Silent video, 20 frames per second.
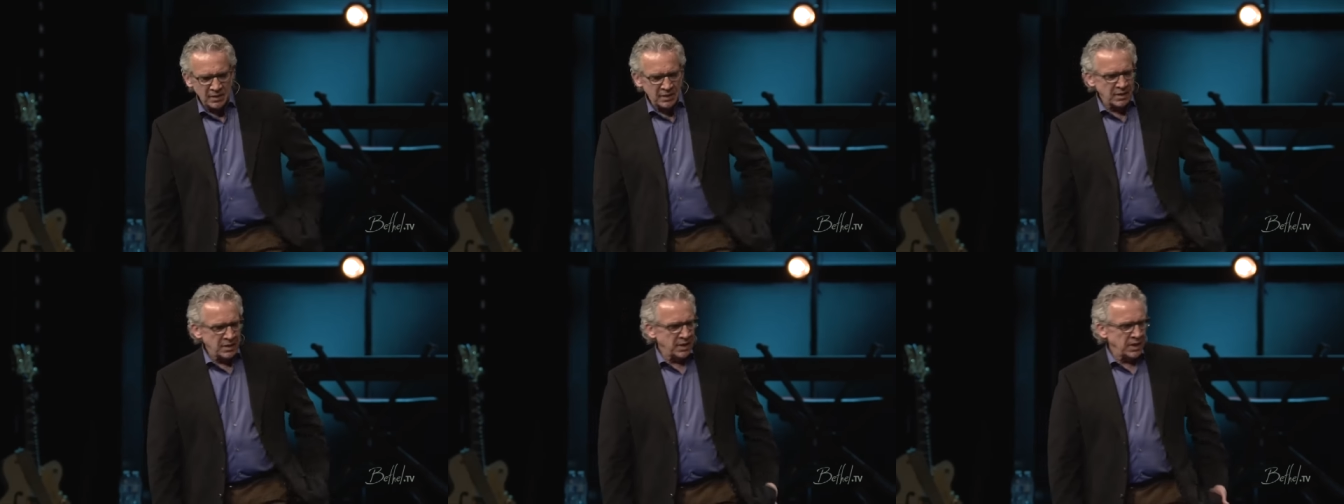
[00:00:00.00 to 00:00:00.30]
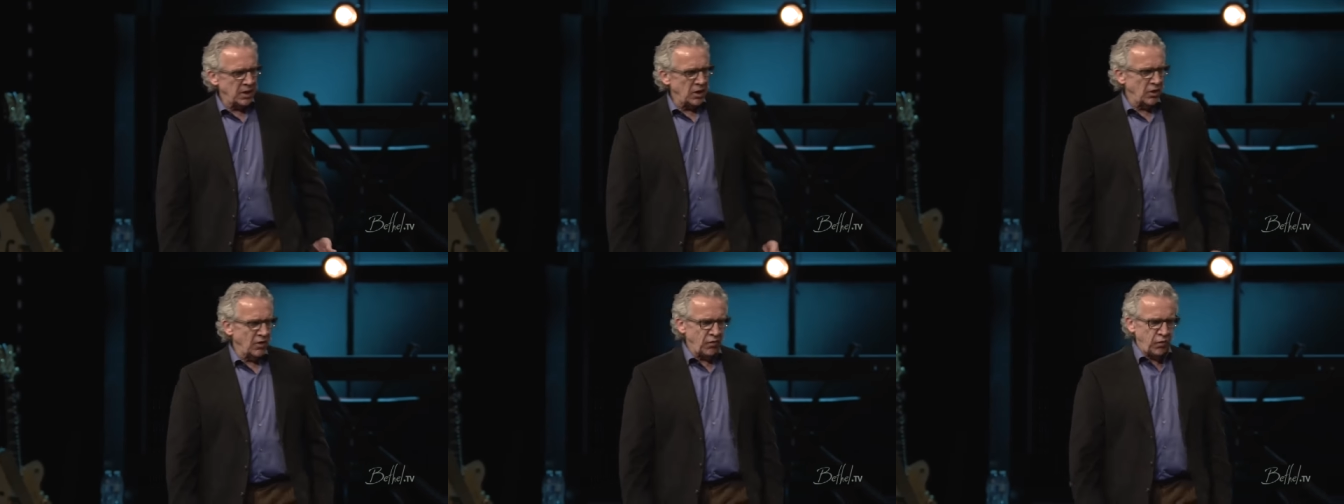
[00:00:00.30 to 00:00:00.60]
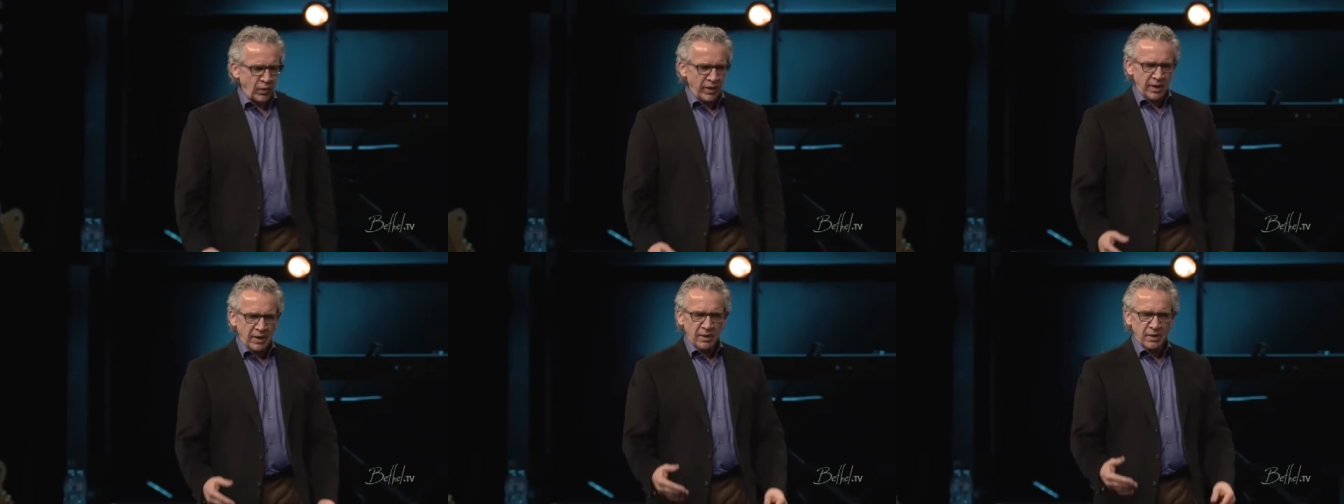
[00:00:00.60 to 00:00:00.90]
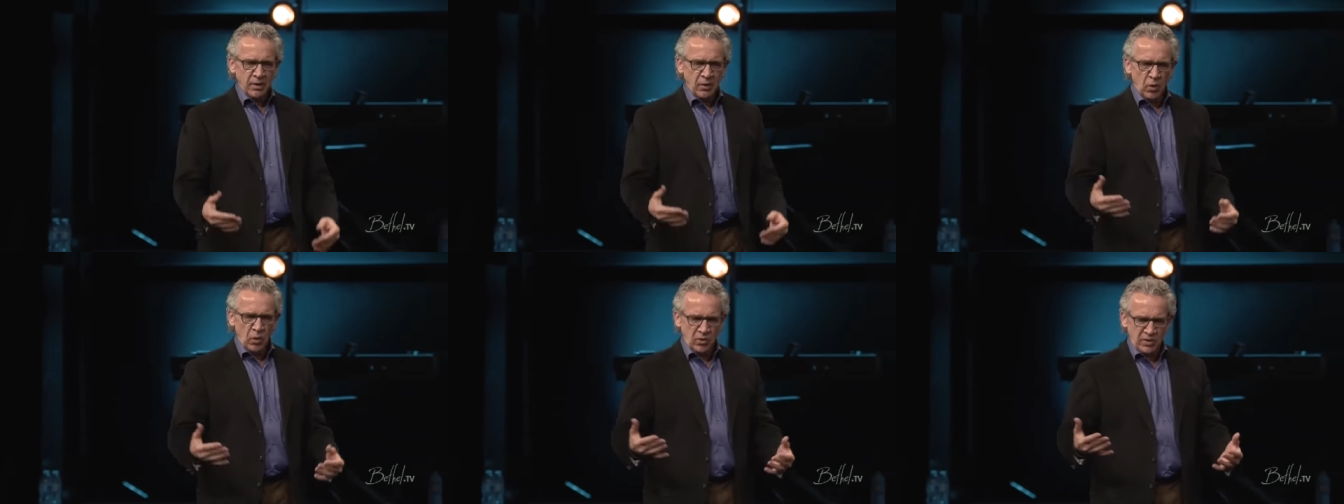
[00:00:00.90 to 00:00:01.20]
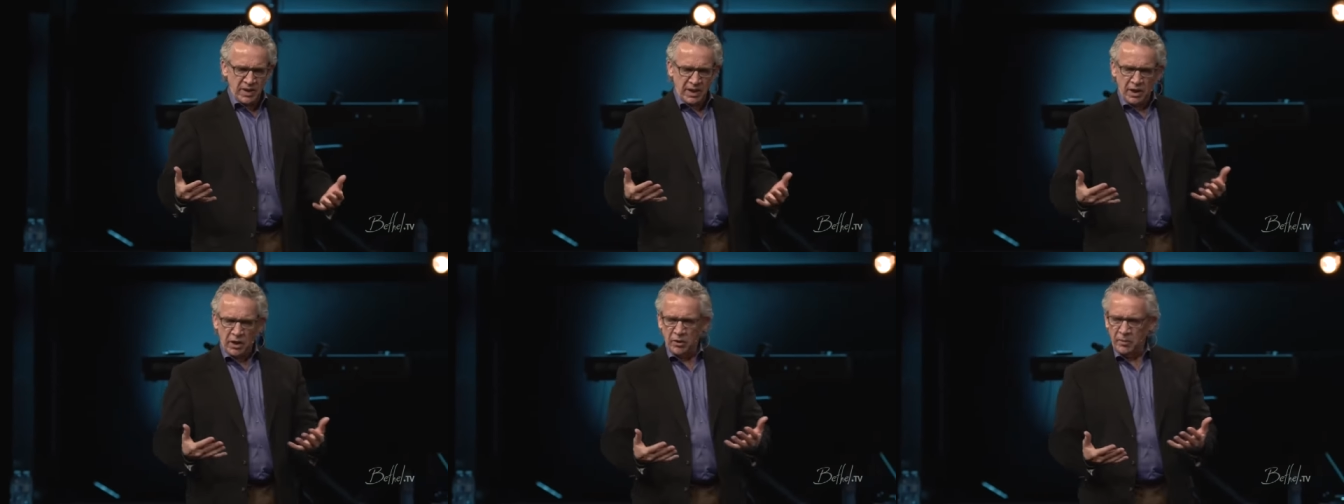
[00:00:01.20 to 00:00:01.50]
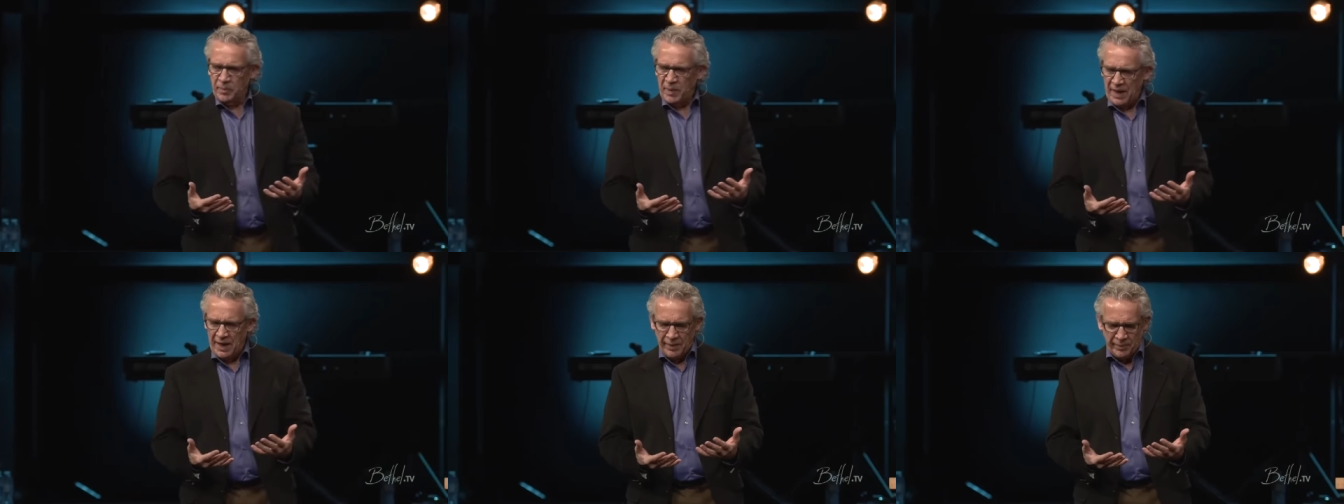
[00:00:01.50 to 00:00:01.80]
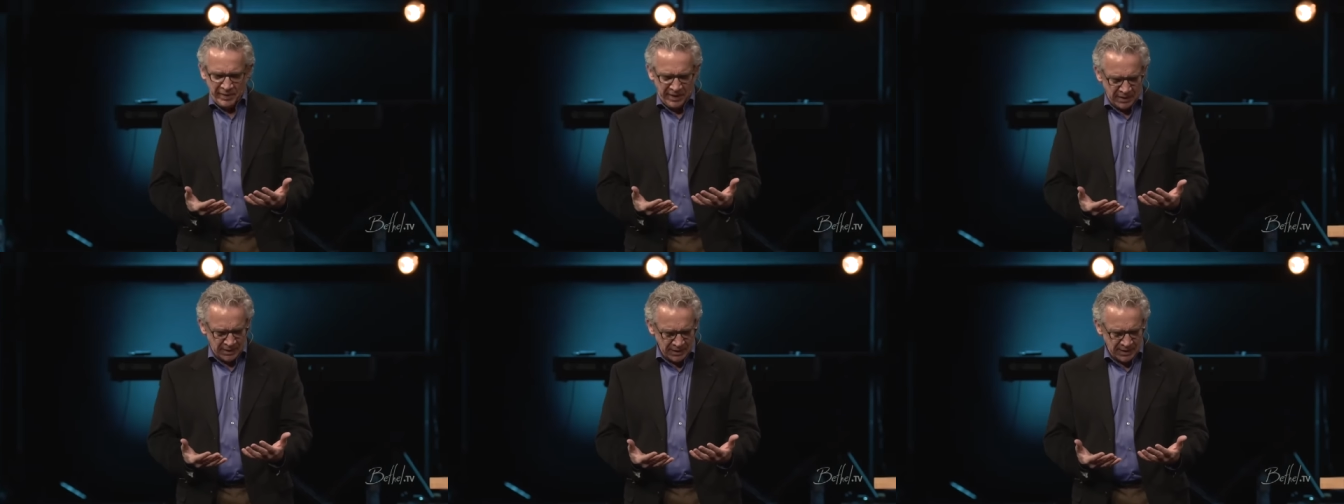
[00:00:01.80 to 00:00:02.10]
You know, if we hold a little
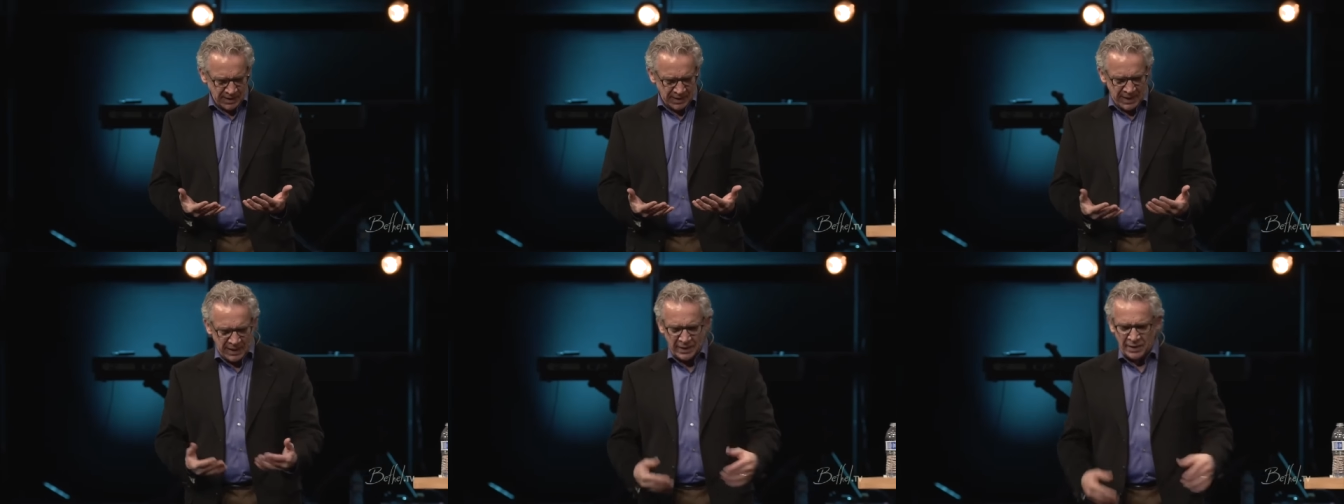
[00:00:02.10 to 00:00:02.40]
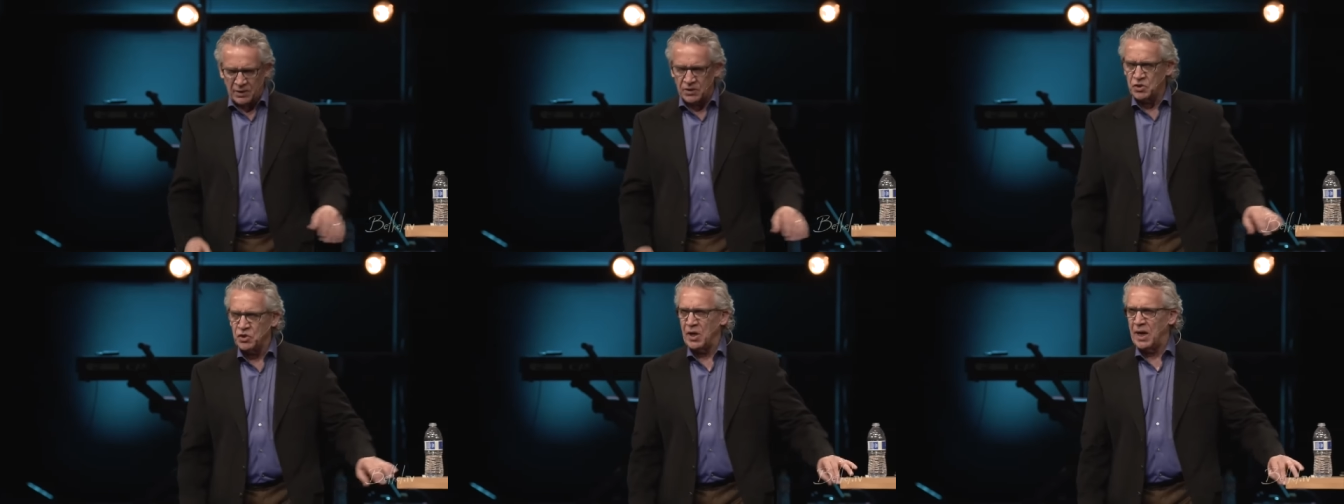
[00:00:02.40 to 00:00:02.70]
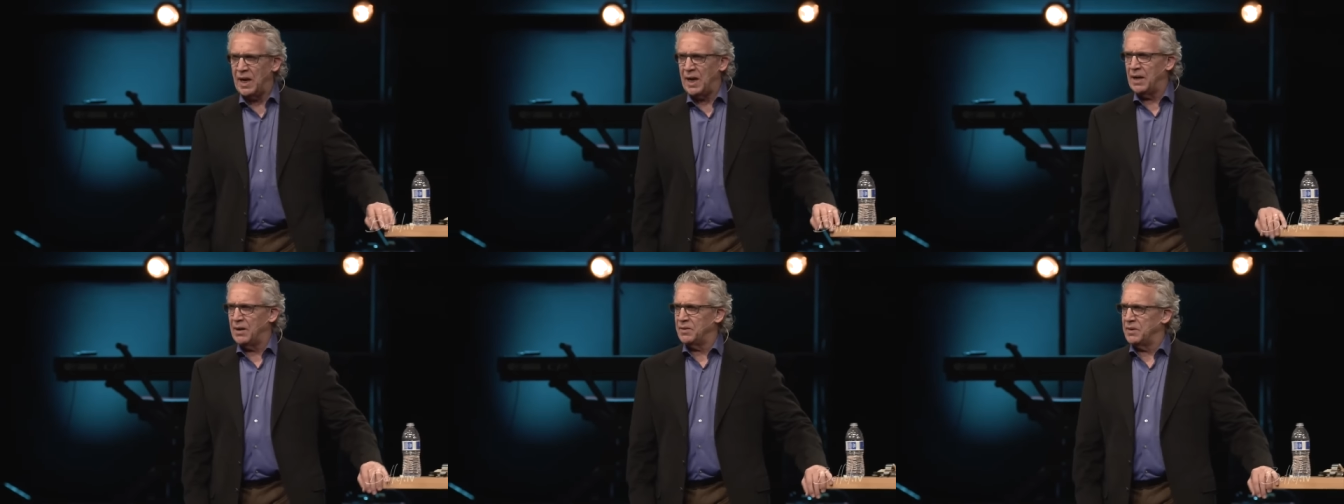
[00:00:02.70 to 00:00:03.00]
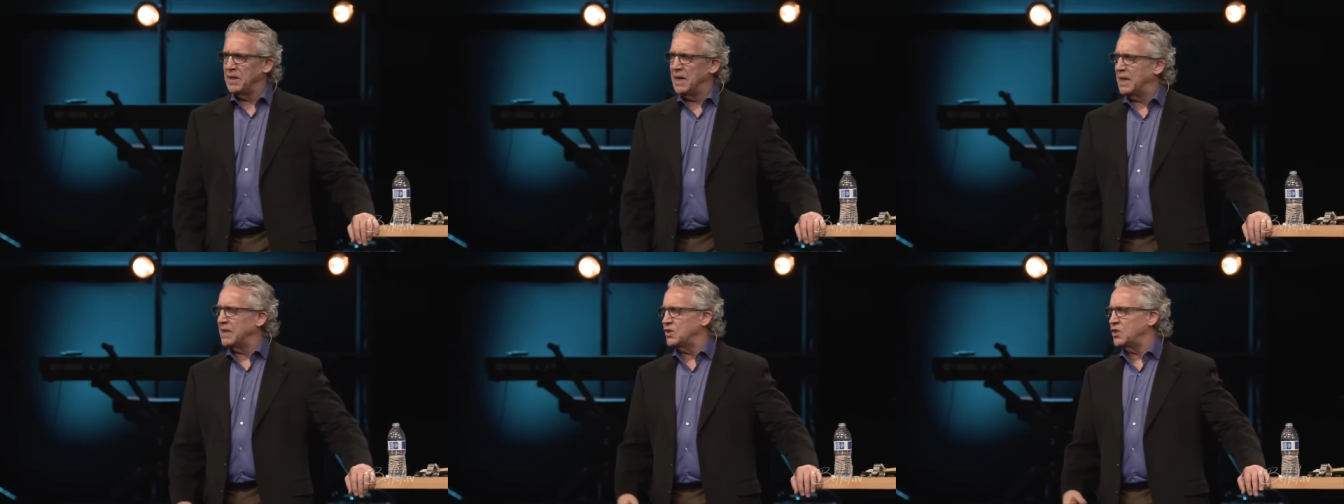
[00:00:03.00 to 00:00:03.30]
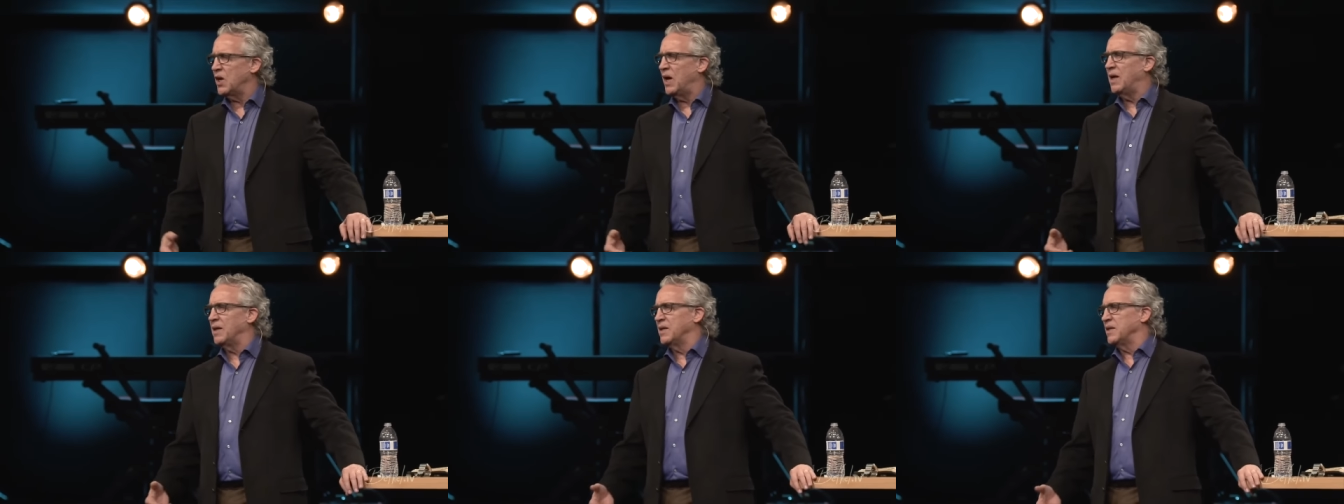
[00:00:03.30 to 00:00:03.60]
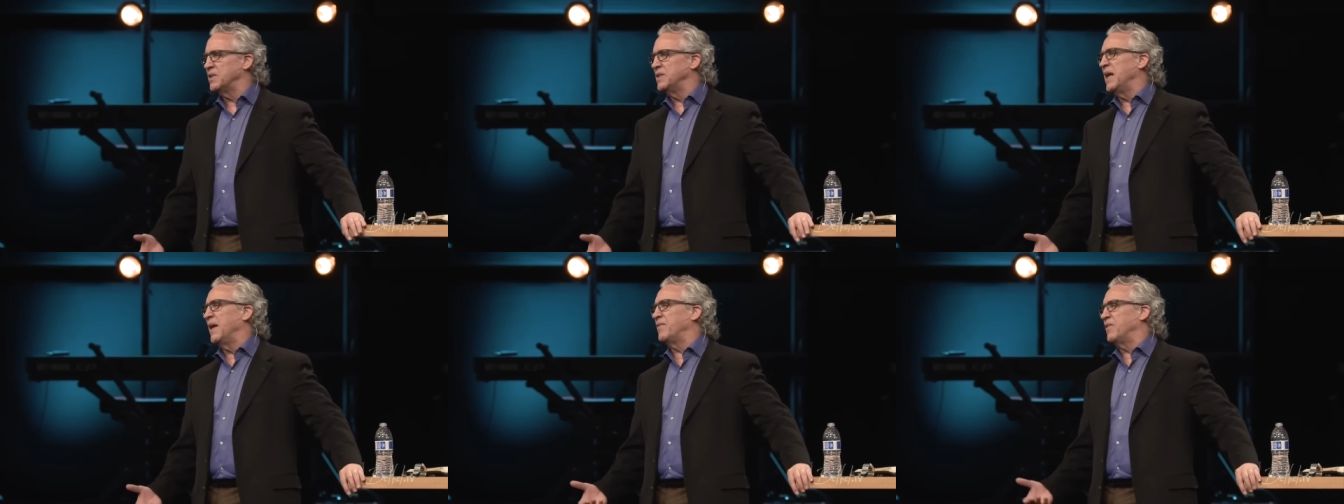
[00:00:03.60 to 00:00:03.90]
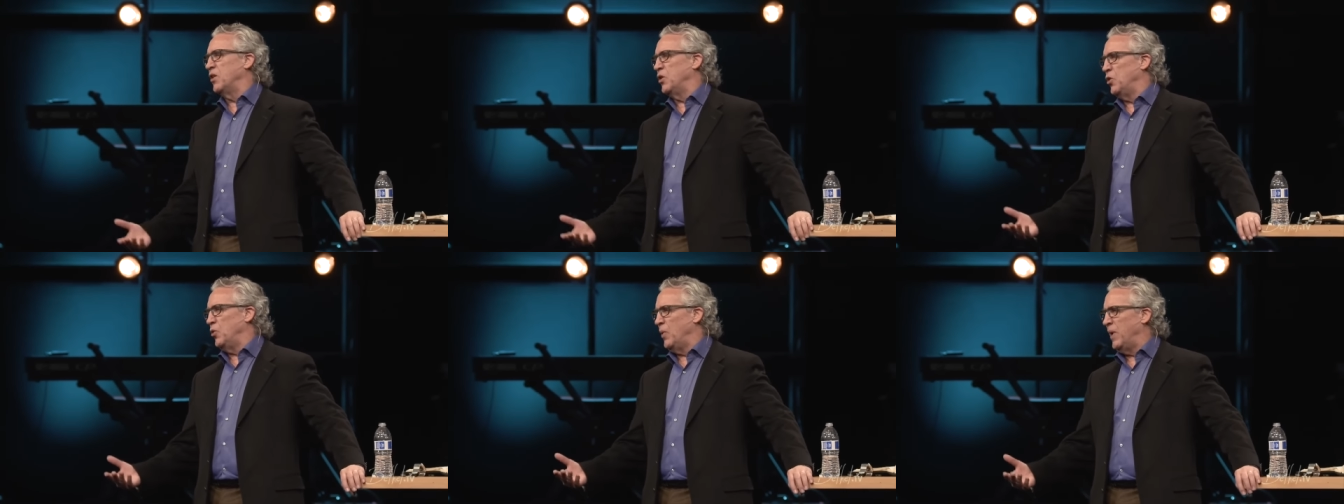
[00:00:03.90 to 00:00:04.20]
baby and look at that little child, and that child doesn't have to
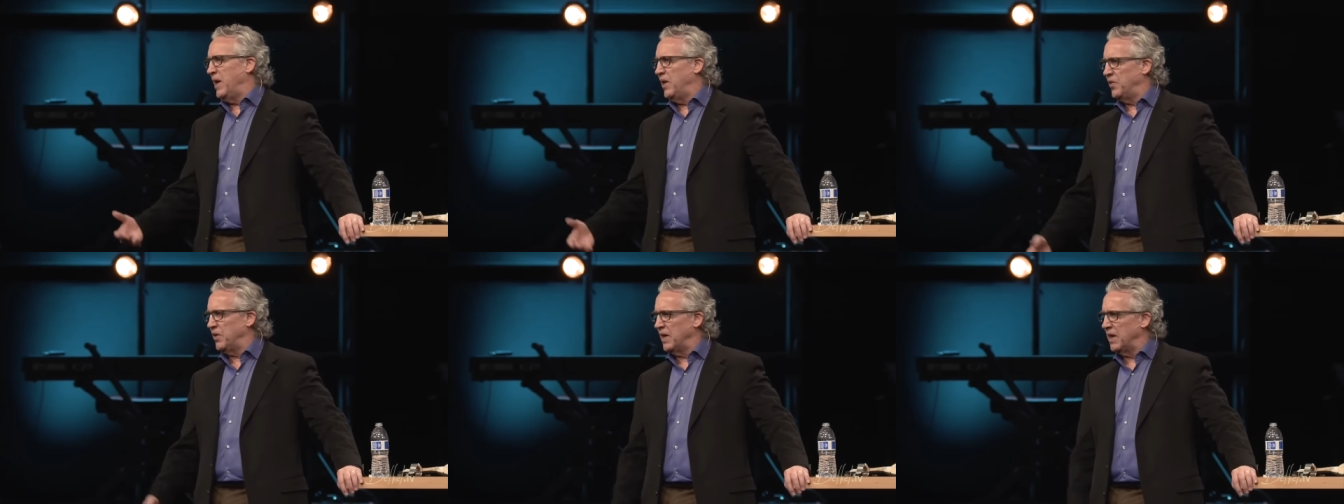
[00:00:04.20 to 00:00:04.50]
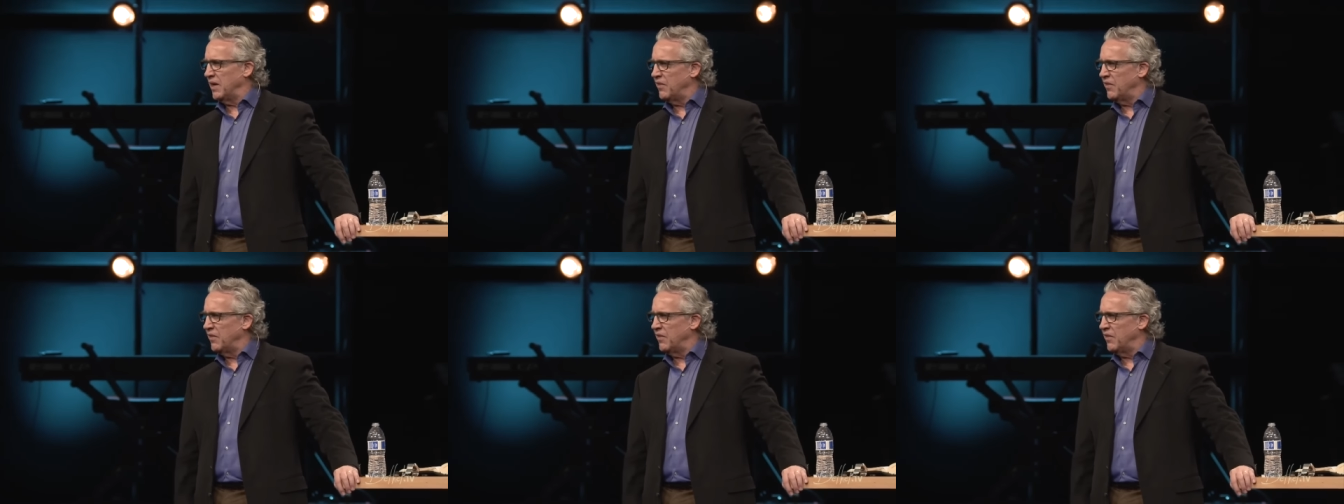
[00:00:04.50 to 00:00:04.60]
do anything.